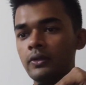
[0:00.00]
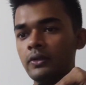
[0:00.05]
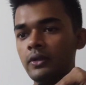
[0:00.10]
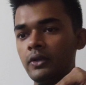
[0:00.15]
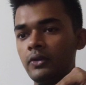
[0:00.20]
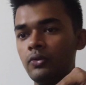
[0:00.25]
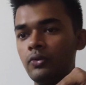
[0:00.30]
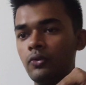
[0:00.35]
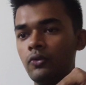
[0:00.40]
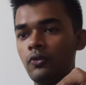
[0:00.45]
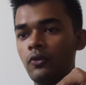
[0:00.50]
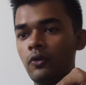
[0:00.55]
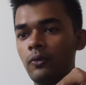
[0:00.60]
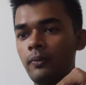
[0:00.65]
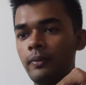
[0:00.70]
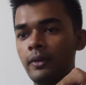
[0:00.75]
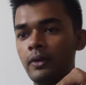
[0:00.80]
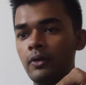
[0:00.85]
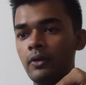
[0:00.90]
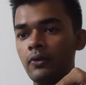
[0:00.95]
they do so
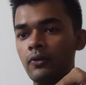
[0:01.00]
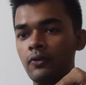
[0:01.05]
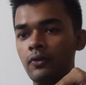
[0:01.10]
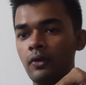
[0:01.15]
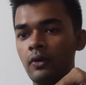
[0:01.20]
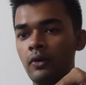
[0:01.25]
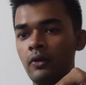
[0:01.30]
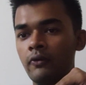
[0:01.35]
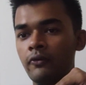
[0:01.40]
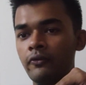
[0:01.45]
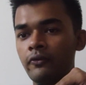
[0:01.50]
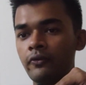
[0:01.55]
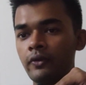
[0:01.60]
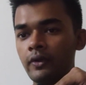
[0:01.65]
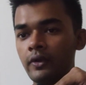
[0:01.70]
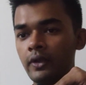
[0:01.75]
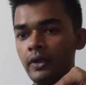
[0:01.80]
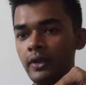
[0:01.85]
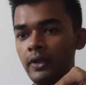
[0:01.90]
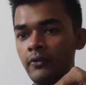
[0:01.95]
because of
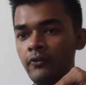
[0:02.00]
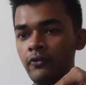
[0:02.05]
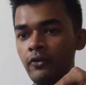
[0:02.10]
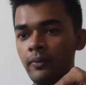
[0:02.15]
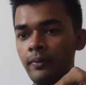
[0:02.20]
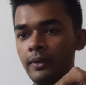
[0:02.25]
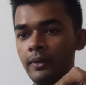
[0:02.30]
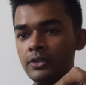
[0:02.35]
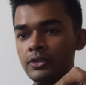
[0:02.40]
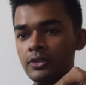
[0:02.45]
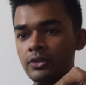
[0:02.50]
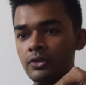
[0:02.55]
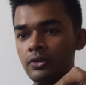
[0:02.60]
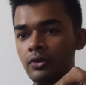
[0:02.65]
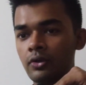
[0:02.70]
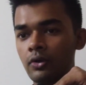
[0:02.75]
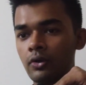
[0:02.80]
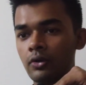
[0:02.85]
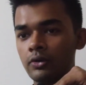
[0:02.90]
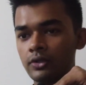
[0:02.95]
information
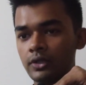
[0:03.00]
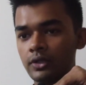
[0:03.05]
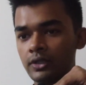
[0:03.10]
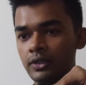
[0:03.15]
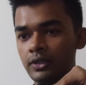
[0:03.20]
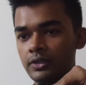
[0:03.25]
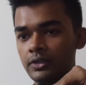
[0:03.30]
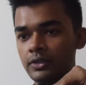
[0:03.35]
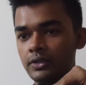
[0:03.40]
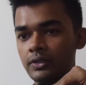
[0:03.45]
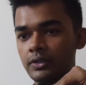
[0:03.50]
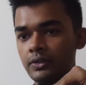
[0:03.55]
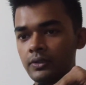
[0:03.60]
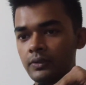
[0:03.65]
content,